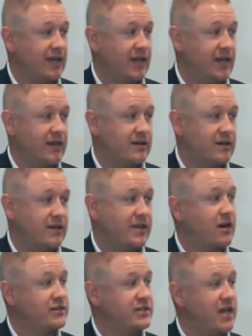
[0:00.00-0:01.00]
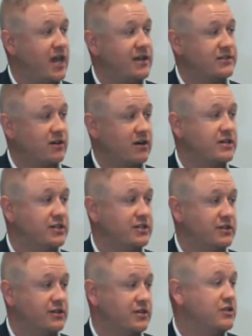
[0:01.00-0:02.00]
and the NRCA is starting
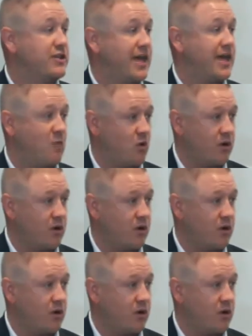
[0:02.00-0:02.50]
to do that more and